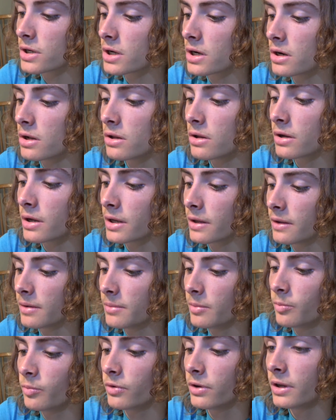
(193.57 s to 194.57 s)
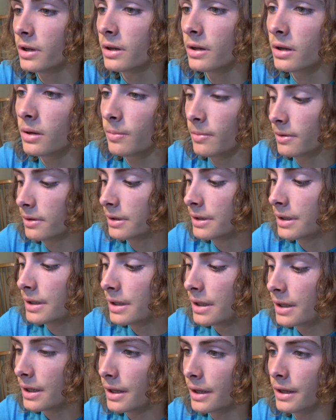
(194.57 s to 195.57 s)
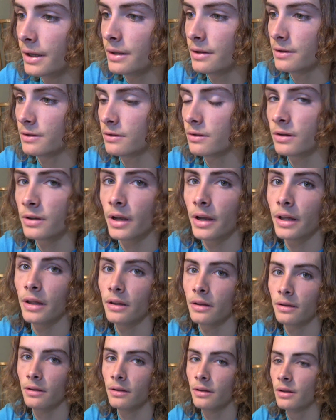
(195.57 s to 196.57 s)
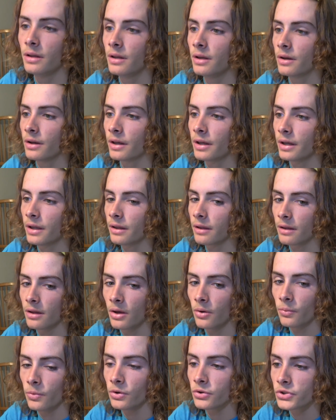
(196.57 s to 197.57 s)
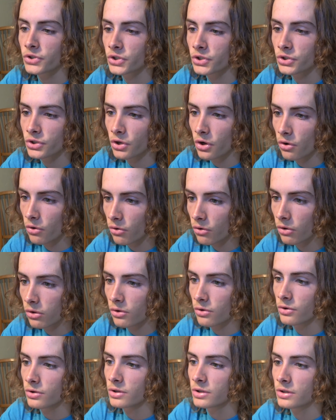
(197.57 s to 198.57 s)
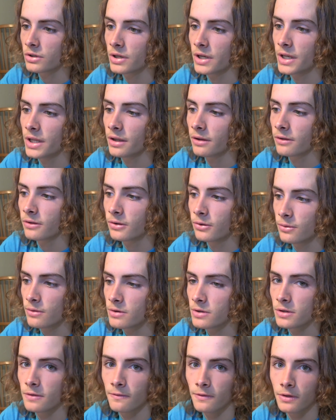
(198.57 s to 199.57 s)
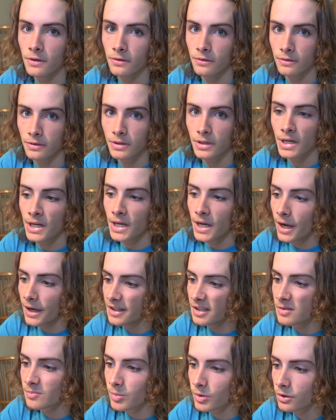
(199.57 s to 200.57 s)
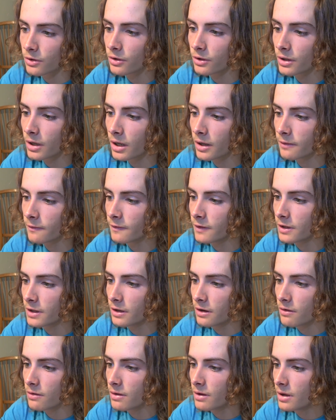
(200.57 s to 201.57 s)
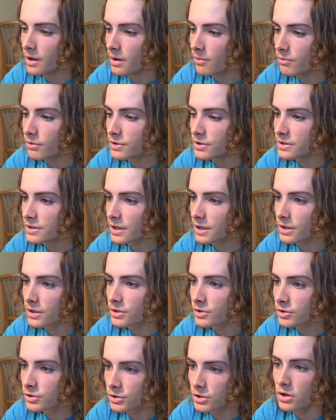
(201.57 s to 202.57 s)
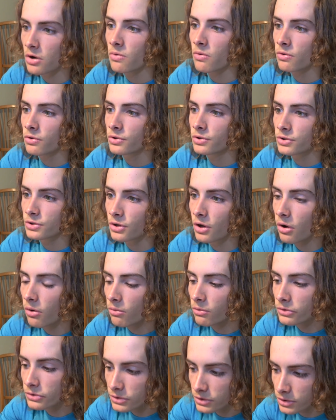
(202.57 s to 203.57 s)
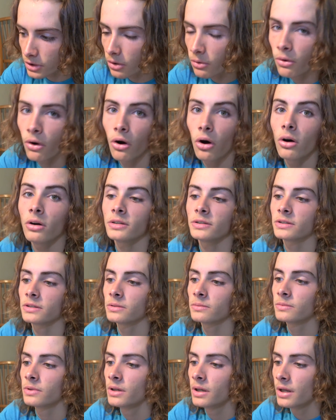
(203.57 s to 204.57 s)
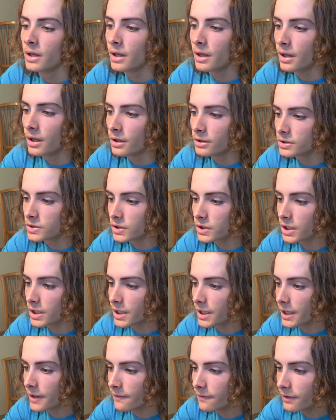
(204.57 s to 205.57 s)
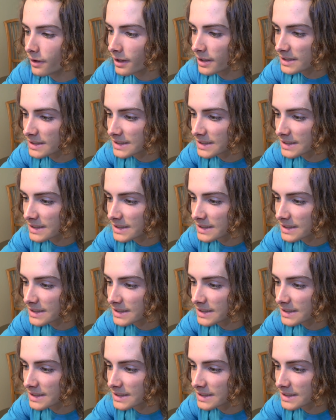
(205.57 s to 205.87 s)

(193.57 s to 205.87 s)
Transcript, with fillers: look, let me bring it up and just look at it. Okay, we are so close to hitting 200 views on this Bernard Lagat video which is like so, so, so awesome. So if you guys